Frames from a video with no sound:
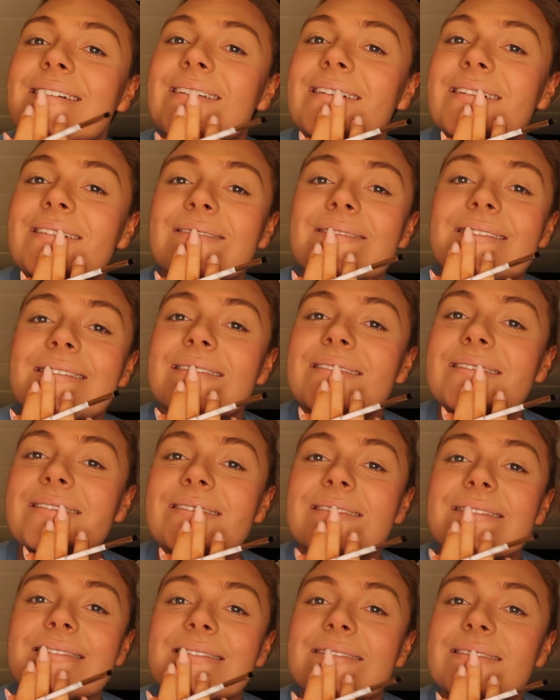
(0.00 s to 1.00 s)
a little bit,
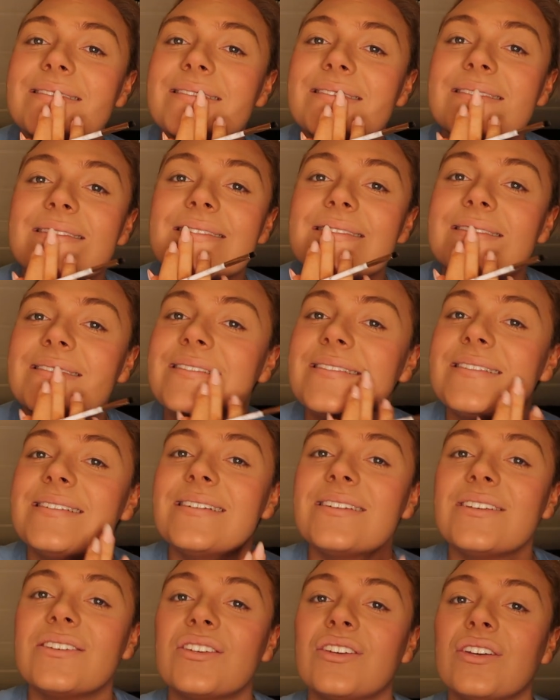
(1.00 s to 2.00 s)
just so it doesn't look too
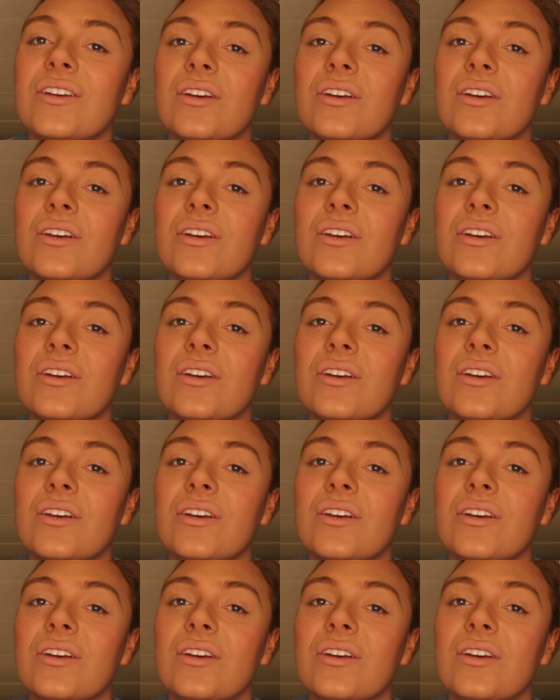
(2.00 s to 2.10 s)
harsh.